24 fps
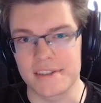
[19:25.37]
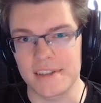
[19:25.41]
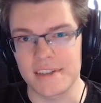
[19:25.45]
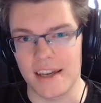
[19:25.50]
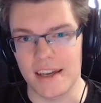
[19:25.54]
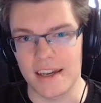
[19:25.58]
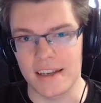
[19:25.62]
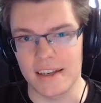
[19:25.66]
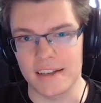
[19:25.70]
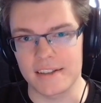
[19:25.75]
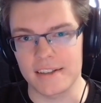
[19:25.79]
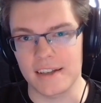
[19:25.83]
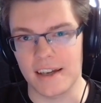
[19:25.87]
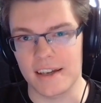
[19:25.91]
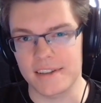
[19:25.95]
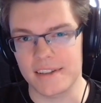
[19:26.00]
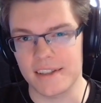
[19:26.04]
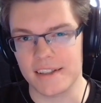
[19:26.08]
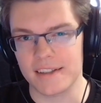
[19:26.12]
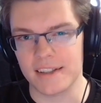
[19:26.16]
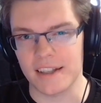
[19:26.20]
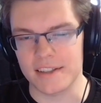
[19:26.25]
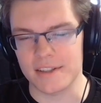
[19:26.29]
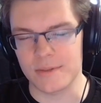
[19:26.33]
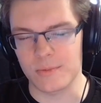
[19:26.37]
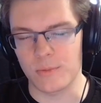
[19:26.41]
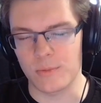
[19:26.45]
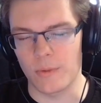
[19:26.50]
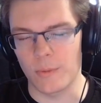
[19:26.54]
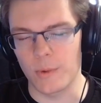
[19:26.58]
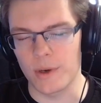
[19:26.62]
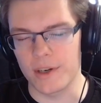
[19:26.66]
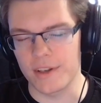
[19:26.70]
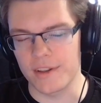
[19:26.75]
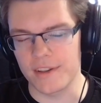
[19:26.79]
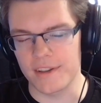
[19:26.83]
And I think that's
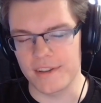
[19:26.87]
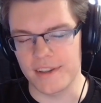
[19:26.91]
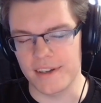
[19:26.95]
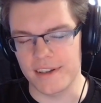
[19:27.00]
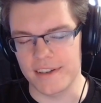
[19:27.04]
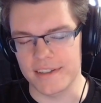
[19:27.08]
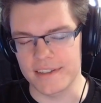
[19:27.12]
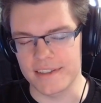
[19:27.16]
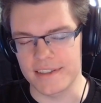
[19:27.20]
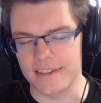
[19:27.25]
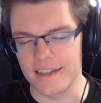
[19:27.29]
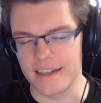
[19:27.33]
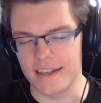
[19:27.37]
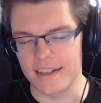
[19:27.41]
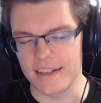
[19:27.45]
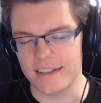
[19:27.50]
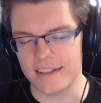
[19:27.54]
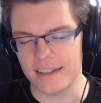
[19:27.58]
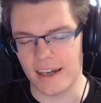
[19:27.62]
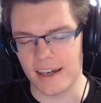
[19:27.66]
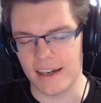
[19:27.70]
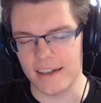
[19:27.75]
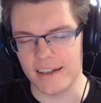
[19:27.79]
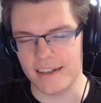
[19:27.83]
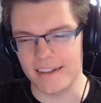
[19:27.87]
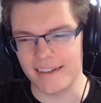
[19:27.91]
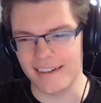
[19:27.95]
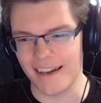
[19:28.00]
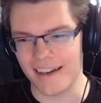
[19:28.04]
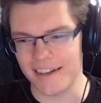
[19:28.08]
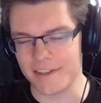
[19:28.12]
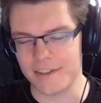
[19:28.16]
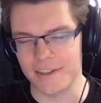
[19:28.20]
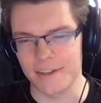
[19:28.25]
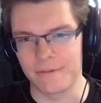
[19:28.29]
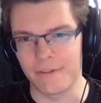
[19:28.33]
one of the things that I
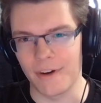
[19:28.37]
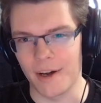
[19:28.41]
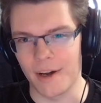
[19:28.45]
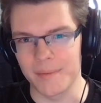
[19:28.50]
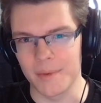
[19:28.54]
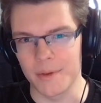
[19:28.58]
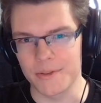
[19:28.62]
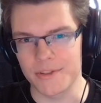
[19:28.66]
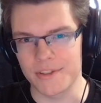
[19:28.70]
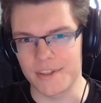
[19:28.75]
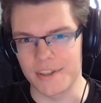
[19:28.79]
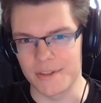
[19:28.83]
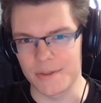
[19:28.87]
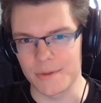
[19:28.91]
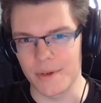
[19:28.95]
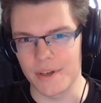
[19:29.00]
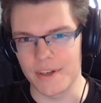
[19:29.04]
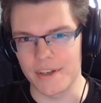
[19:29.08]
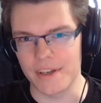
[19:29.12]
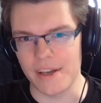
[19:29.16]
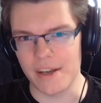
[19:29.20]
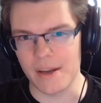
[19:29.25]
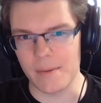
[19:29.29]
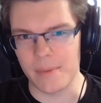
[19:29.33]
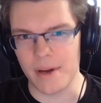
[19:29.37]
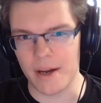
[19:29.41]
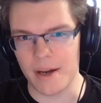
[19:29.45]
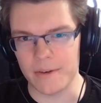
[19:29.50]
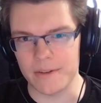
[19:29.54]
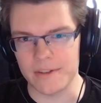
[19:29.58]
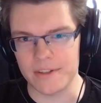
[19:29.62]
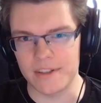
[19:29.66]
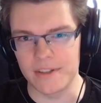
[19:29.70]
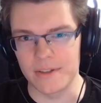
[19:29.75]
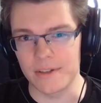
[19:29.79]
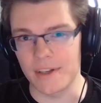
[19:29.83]
actually find most intriguing about
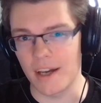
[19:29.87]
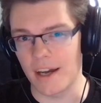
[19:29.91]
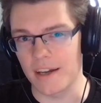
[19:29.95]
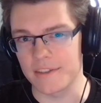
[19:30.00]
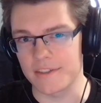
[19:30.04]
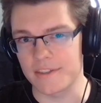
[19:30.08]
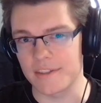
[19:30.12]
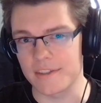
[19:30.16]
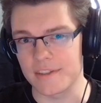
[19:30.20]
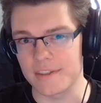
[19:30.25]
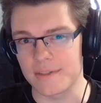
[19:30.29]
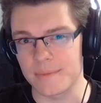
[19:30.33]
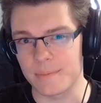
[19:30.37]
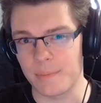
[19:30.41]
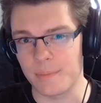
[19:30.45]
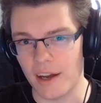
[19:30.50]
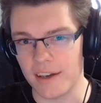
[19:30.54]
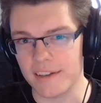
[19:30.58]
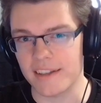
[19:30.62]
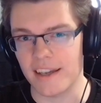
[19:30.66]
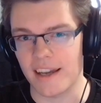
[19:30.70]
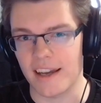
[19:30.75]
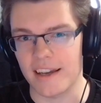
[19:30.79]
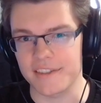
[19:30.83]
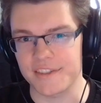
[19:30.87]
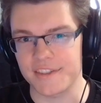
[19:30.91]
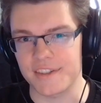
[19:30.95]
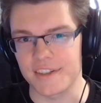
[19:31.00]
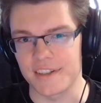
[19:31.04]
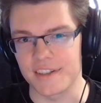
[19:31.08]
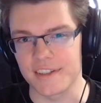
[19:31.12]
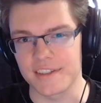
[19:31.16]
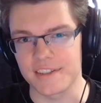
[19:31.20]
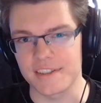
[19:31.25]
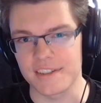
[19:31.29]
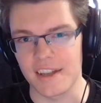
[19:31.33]
you guys' podcast,
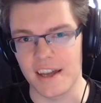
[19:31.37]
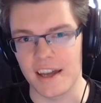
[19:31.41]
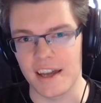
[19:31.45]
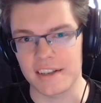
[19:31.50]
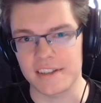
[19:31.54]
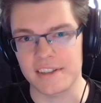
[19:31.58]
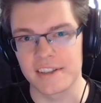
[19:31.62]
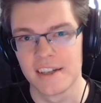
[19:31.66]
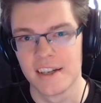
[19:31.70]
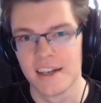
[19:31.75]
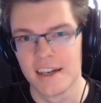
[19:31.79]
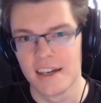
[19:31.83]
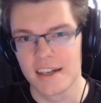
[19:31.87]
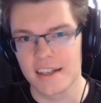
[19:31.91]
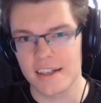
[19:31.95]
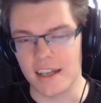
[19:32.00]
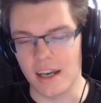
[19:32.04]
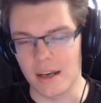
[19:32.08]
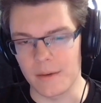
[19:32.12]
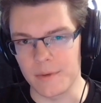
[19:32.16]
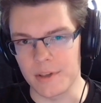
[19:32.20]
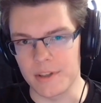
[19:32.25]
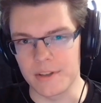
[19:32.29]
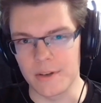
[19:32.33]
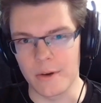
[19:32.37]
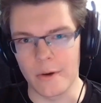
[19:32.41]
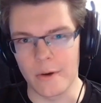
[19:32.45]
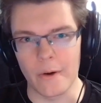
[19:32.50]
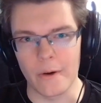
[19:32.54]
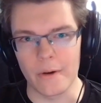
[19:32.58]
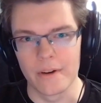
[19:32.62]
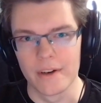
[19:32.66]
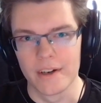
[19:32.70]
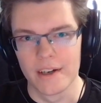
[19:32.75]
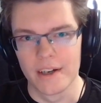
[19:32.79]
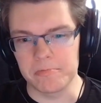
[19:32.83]
is that kind of in your
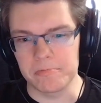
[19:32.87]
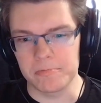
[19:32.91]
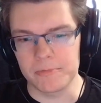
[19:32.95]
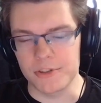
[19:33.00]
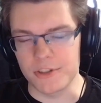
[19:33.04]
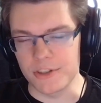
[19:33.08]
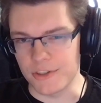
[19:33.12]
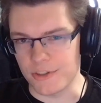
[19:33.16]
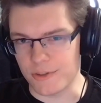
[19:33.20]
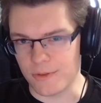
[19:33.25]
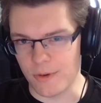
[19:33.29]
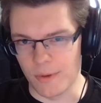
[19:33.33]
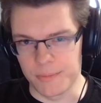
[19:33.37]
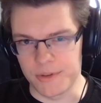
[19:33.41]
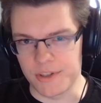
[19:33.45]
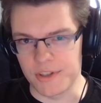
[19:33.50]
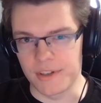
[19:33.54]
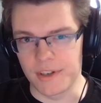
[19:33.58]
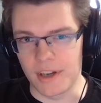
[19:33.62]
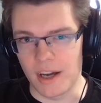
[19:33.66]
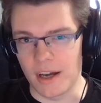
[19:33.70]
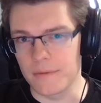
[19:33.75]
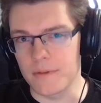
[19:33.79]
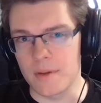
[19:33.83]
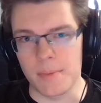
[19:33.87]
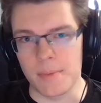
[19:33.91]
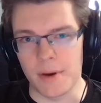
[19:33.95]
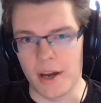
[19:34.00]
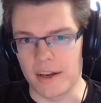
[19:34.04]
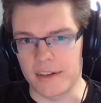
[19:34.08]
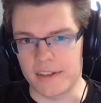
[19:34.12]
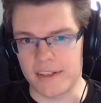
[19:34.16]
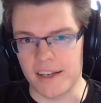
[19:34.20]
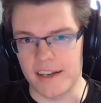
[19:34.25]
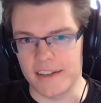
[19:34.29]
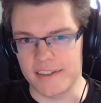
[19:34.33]
description of the
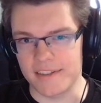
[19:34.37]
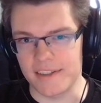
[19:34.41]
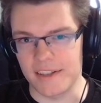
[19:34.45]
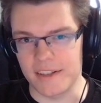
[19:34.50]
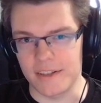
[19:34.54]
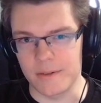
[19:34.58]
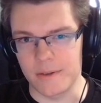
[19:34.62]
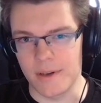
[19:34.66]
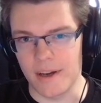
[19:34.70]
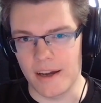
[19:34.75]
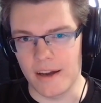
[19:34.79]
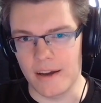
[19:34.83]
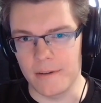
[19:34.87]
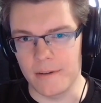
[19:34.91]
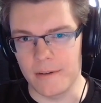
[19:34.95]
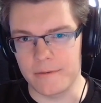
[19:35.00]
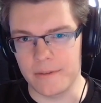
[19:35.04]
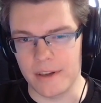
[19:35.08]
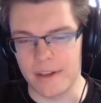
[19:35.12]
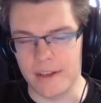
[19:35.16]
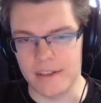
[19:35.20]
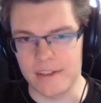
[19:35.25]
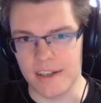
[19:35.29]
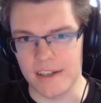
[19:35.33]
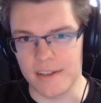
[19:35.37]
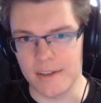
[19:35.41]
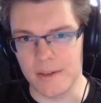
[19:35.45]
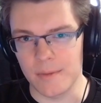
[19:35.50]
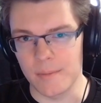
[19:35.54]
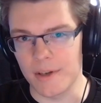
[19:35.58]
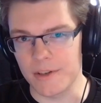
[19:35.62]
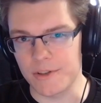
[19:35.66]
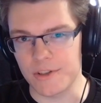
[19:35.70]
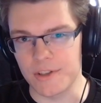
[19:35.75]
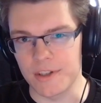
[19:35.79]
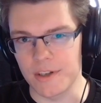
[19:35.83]
podcast that you have, and you
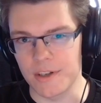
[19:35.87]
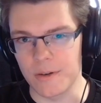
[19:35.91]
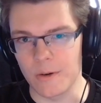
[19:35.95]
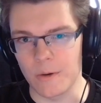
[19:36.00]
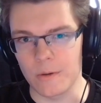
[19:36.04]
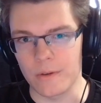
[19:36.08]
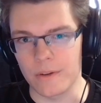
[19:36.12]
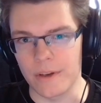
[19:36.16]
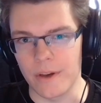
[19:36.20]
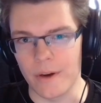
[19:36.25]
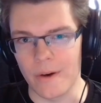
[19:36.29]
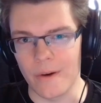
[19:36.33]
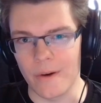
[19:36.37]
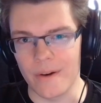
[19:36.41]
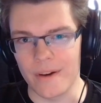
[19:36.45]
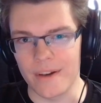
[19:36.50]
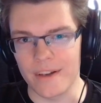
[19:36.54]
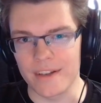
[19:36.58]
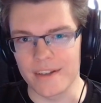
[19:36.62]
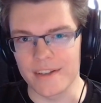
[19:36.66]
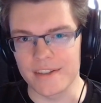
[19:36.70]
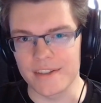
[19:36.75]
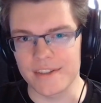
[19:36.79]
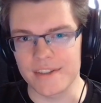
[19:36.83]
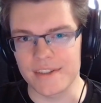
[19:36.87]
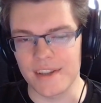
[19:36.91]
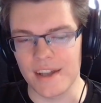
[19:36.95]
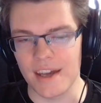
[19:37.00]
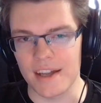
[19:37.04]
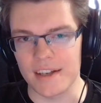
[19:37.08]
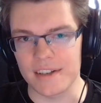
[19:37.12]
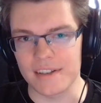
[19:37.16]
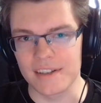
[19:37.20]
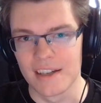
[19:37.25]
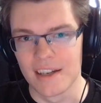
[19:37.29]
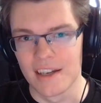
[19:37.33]
mentioned it earlier, is that
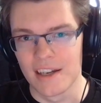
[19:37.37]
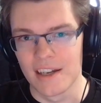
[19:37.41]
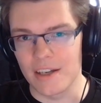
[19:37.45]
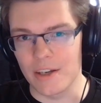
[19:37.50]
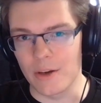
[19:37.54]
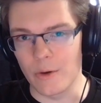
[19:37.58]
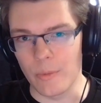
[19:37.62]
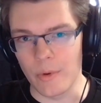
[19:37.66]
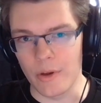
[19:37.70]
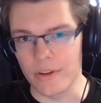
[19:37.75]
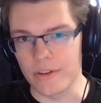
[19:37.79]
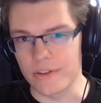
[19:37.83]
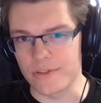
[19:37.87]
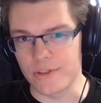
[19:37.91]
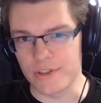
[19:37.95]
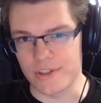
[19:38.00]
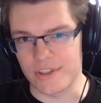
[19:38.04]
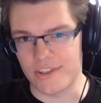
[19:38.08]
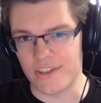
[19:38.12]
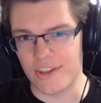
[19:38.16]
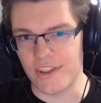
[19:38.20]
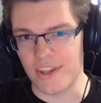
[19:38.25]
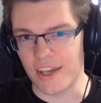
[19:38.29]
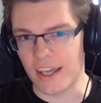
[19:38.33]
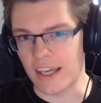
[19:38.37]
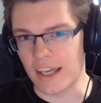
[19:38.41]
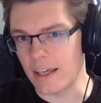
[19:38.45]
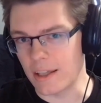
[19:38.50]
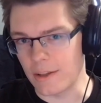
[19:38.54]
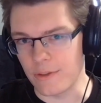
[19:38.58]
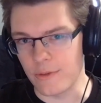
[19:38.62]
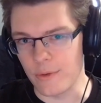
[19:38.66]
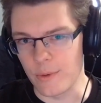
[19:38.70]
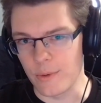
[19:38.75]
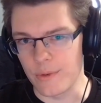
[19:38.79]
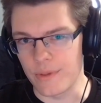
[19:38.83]
you're really just thinking
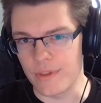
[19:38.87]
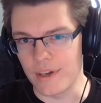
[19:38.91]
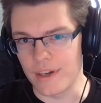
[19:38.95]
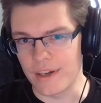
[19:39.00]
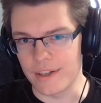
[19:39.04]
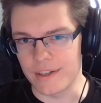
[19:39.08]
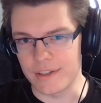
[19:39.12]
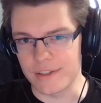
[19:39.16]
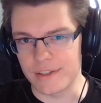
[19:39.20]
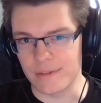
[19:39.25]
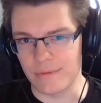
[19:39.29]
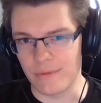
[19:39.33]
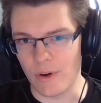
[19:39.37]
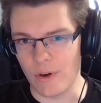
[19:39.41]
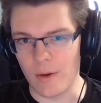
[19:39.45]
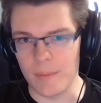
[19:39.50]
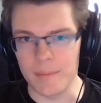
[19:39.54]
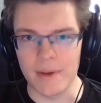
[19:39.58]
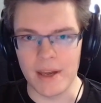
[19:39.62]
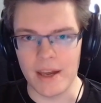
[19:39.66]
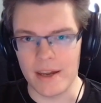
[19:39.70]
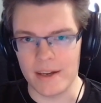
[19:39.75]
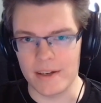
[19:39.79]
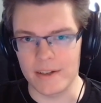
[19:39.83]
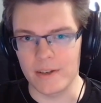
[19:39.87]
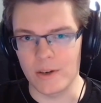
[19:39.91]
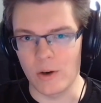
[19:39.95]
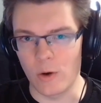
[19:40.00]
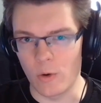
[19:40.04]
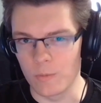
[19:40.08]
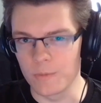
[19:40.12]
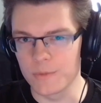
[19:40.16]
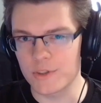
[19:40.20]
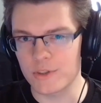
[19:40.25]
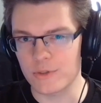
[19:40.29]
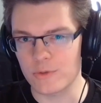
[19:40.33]
through things from a
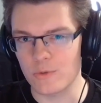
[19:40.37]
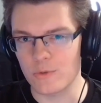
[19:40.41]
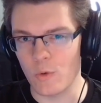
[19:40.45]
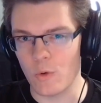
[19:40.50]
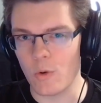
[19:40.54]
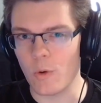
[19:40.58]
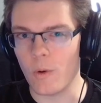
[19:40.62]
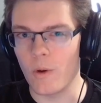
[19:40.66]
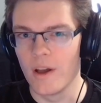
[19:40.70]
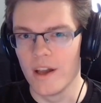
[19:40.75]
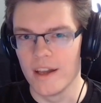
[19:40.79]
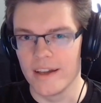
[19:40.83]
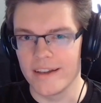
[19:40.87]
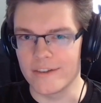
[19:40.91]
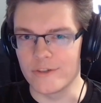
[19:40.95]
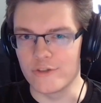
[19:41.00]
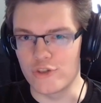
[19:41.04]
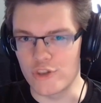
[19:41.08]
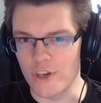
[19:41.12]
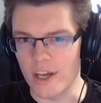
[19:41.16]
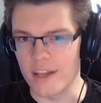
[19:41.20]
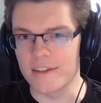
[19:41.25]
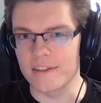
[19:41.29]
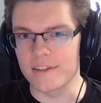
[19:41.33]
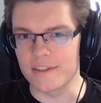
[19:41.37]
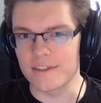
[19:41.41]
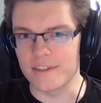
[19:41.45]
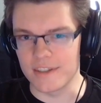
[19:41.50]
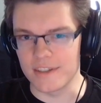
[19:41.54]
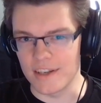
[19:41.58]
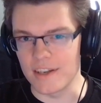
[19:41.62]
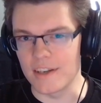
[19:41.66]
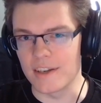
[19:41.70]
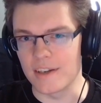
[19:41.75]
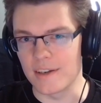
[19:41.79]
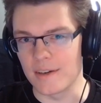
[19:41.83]
homeschool Gen
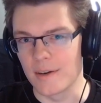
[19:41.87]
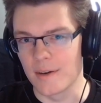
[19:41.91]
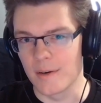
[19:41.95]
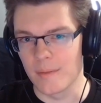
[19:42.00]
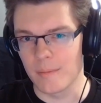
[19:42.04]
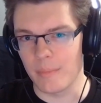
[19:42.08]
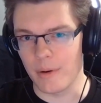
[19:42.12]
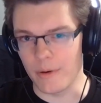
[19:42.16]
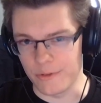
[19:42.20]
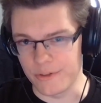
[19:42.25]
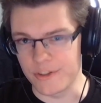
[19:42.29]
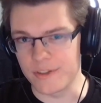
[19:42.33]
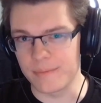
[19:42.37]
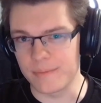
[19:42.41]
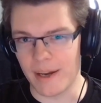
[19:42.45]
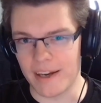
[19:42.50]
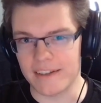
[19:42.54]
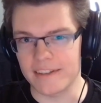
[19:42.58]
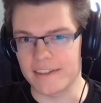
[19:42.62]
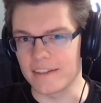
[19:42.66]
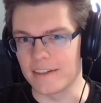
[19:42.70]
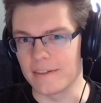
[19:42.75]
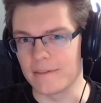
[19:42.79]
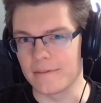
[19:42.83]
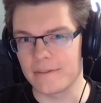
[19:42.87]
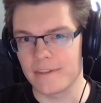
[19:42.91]
Z perspective.